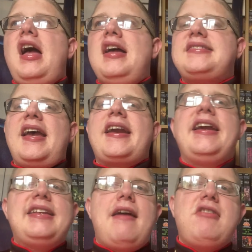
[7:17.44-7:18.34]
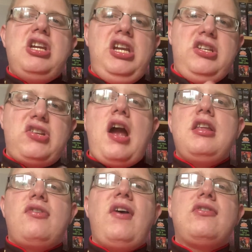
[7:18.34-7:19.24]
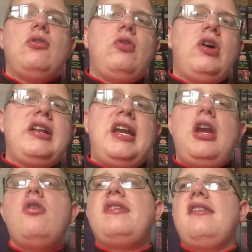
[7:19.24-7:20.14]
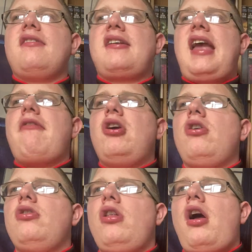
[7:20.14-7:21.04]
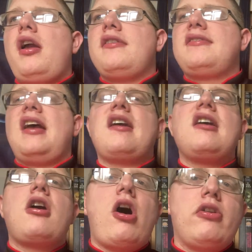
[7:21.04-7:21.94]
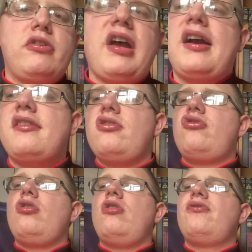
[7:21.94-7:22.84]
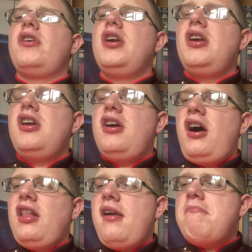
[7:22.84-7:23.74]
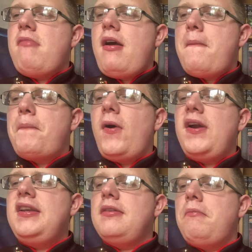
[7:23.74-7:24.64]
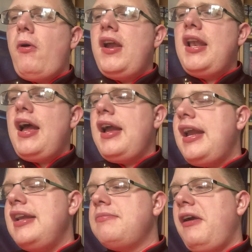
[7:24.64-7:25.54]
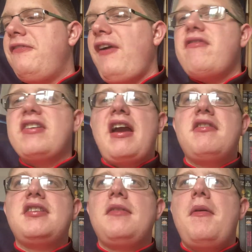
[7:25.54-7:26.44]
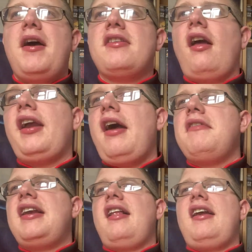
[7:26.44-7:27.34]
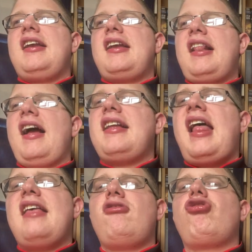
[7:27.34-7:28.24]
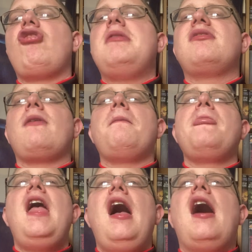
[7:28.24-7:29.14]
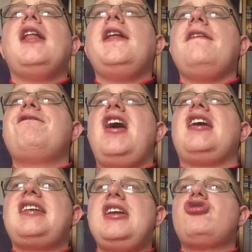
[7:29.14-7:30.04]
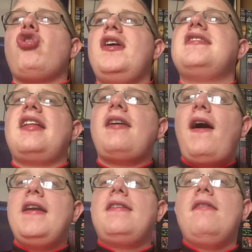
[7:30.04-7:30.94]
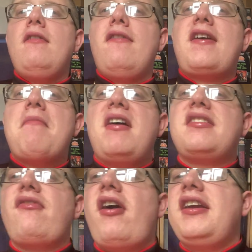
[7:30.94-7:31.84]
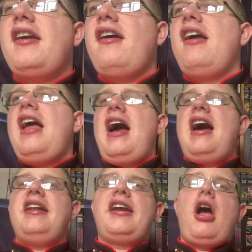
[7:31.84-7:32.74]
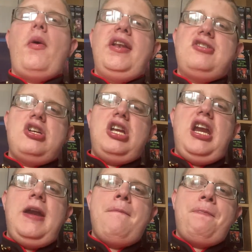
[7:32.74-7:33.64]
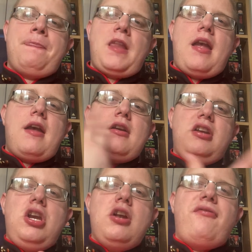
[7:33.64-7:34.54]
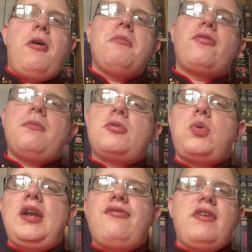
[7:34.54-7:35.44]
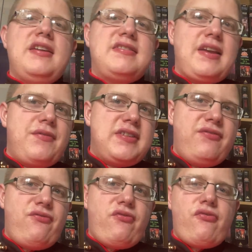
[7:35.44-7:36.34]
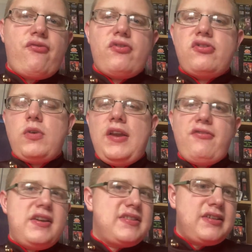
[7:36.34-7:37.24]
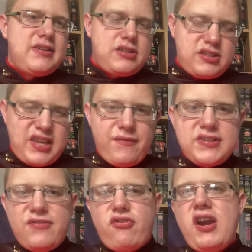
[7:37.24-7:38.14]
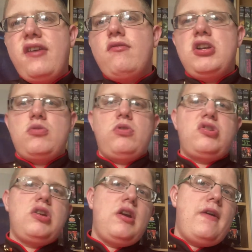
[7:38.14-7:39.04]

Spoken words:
a secondary science vessel, and they use it to carry on like Second Contact and stuff. I like Boiler. He's my favorite character at the moment. I like how he like their screams and stuff. I like the fact he joins the Titan with Commander Riker, and they go into the uniforms from 2373, which was